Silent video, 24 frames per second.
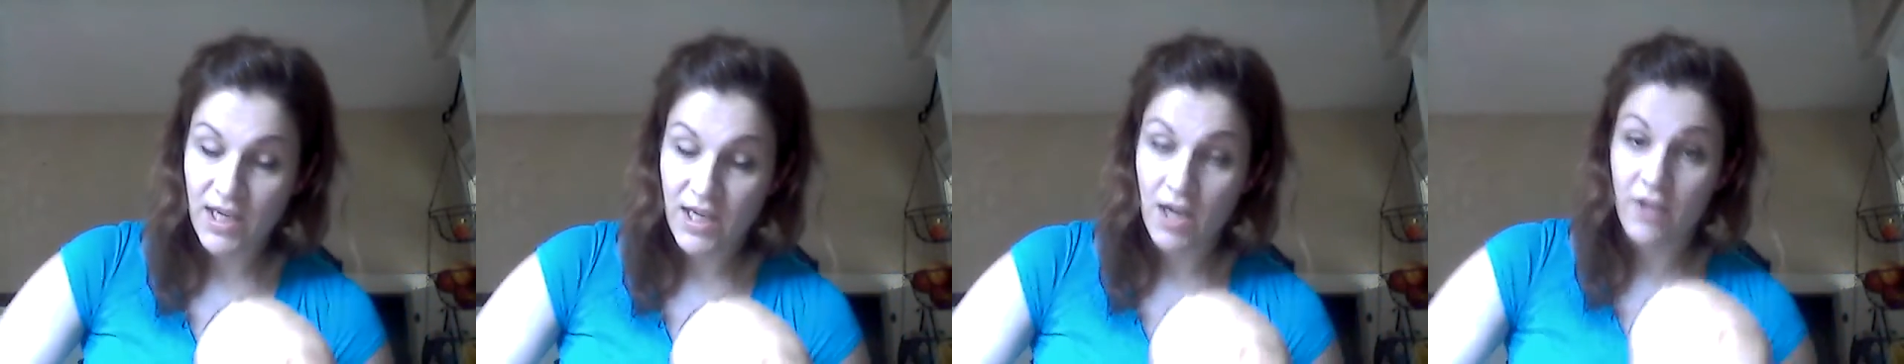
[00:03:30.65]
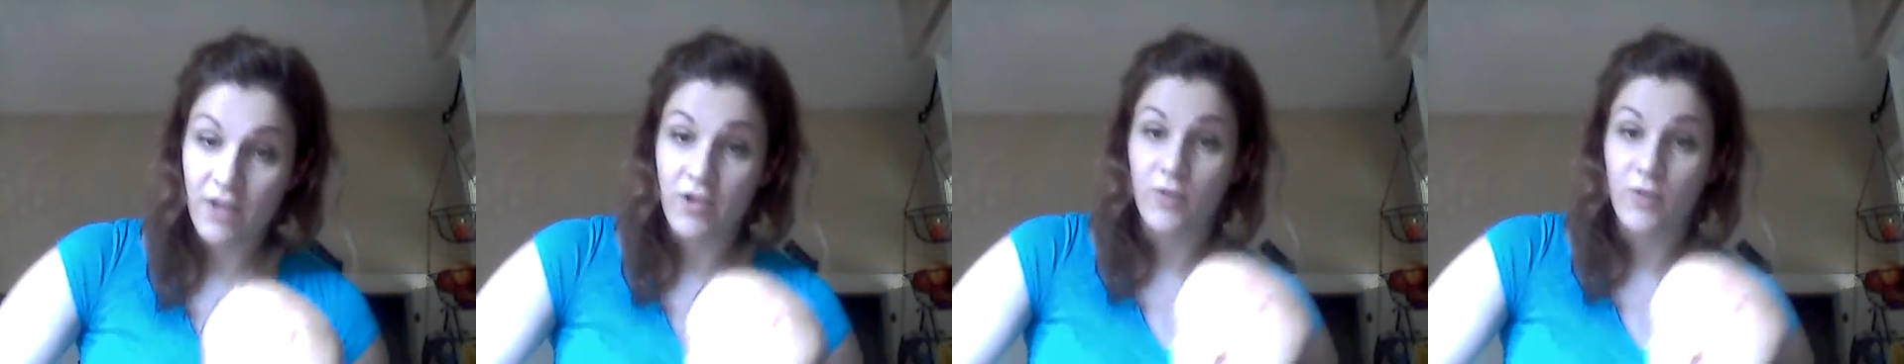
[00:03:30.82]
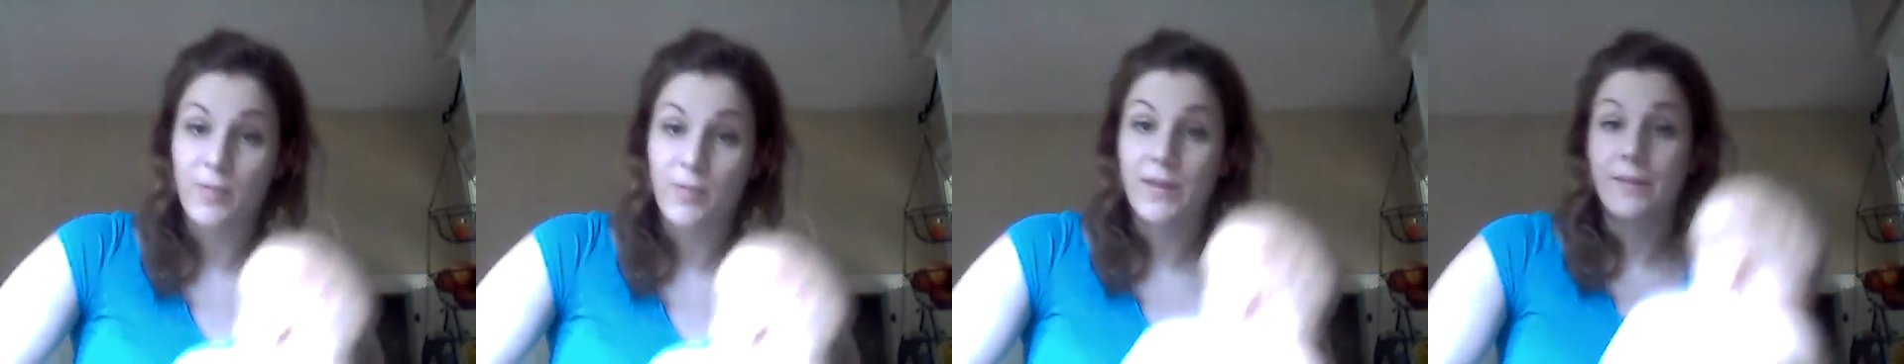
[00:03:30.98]

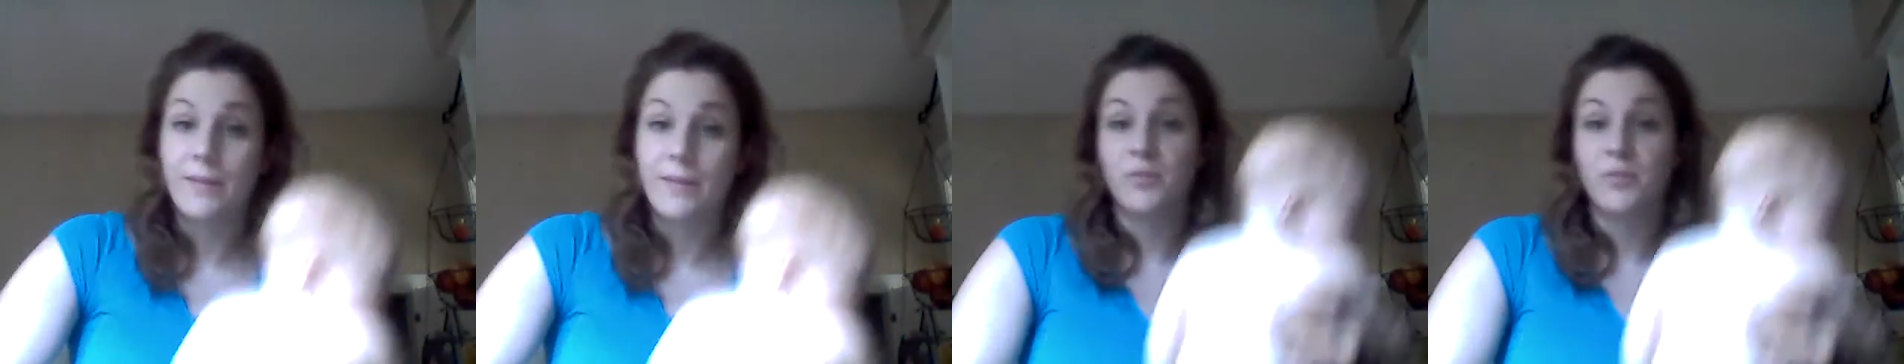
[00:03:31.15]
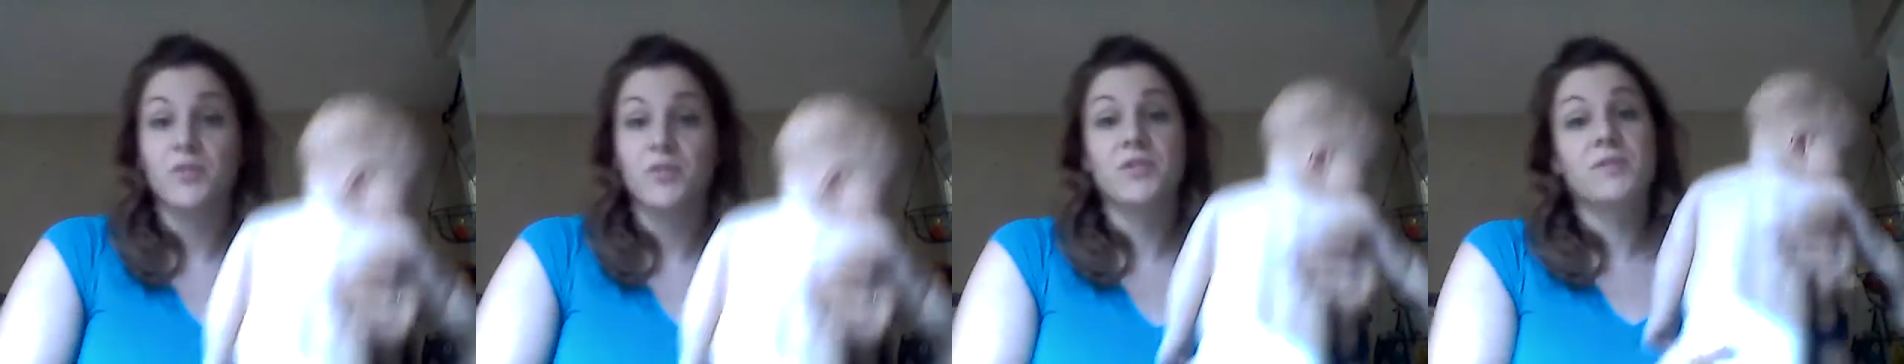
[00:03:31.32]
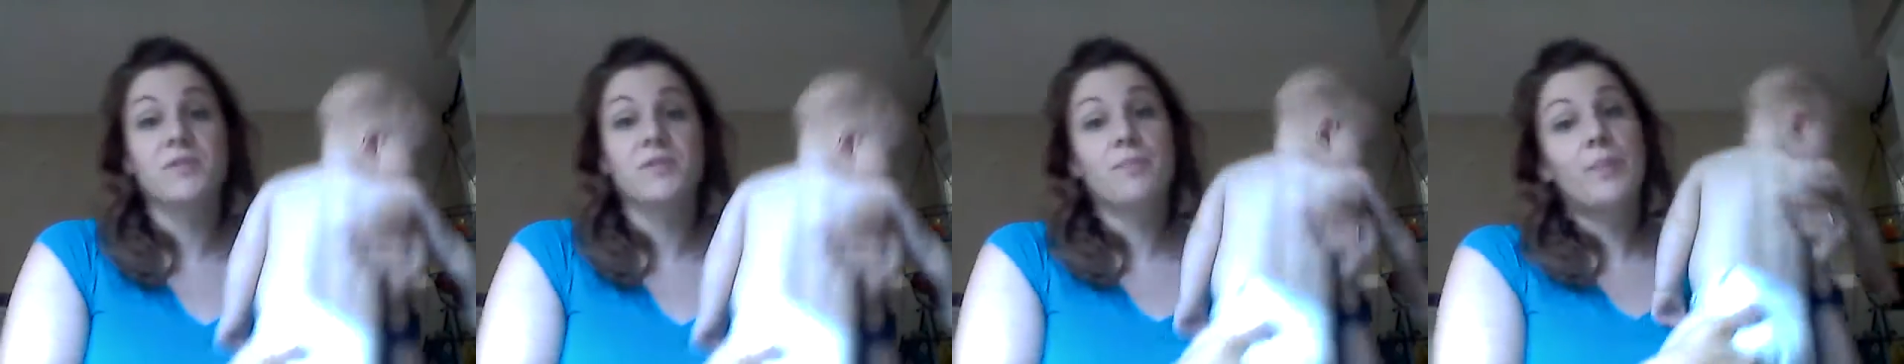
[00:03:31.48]
other
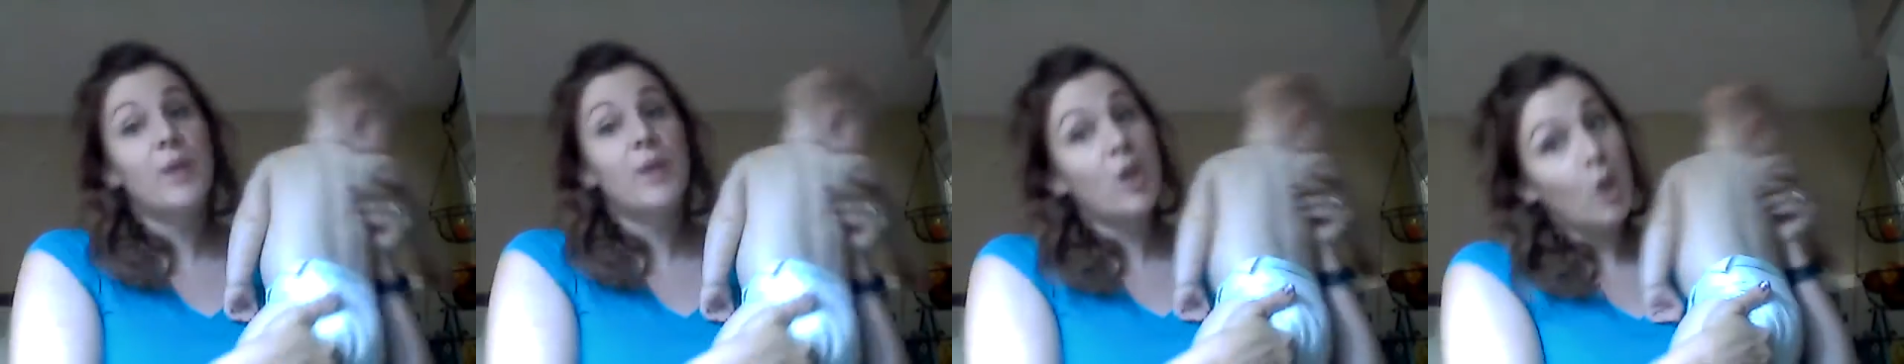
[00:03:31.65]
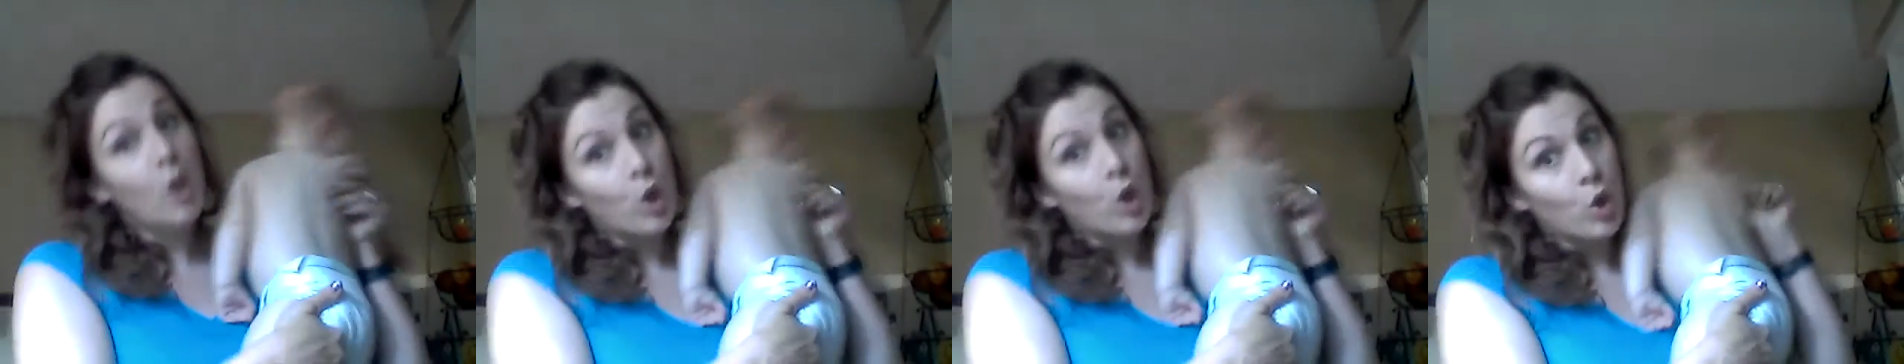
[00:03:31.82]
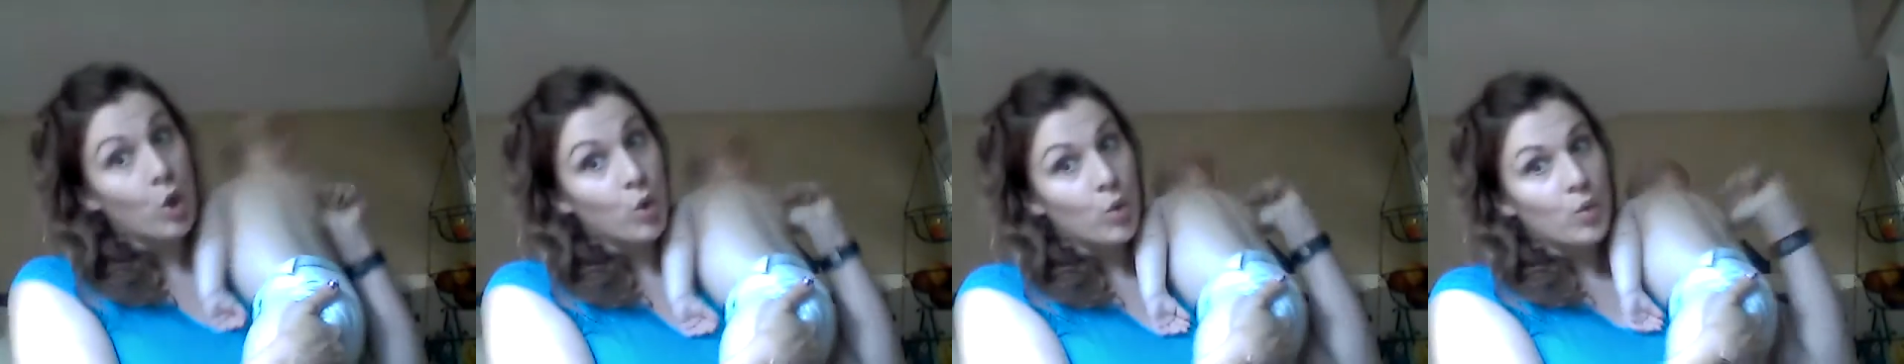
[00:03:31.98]
people's
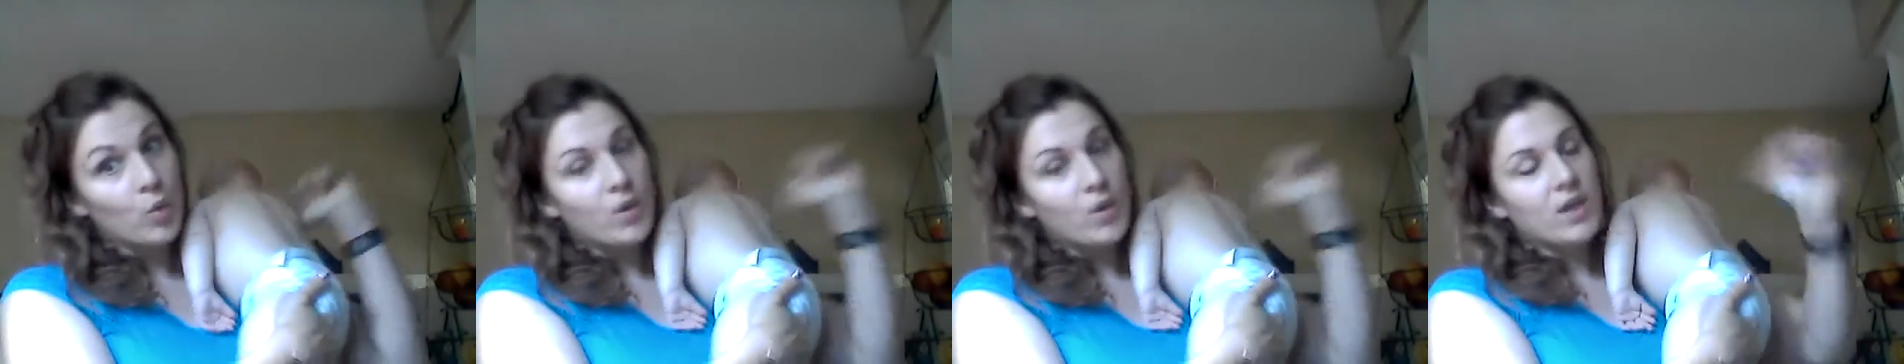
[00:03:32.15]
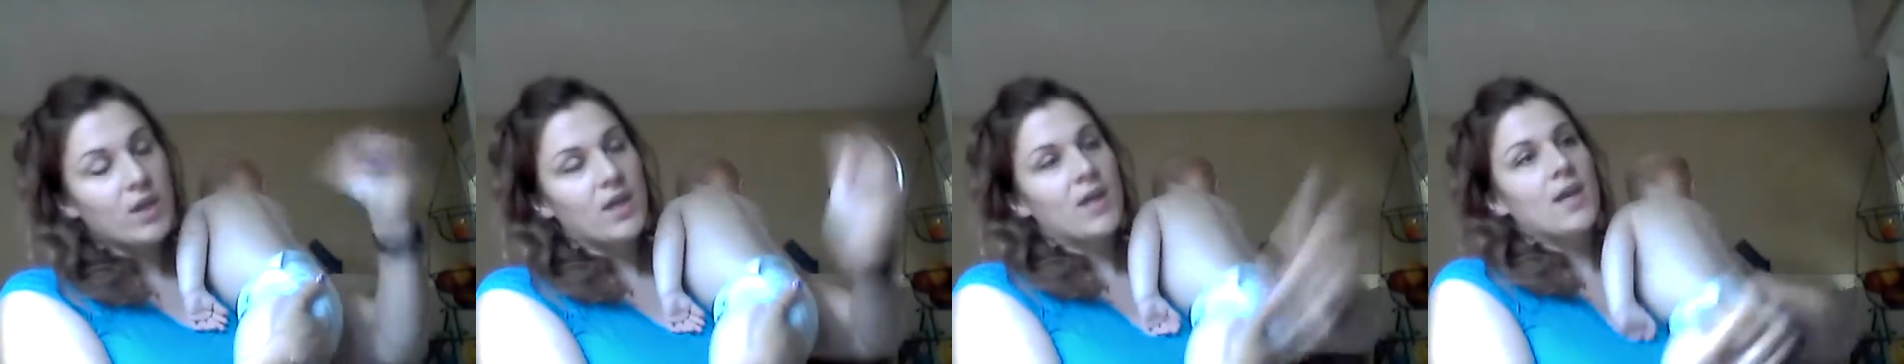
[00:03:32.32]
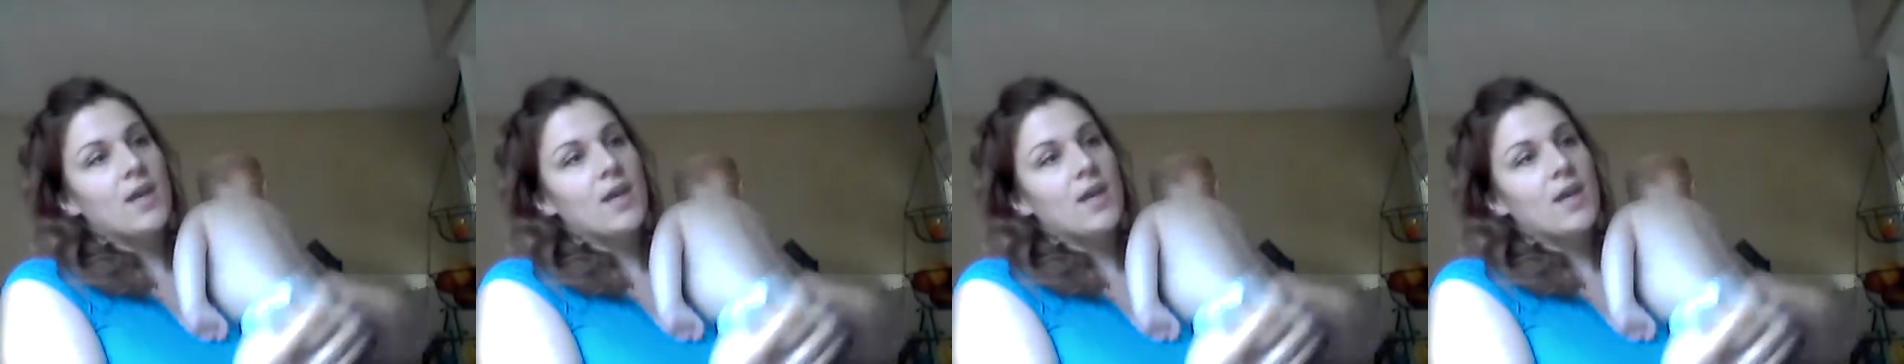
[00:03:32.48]
puke.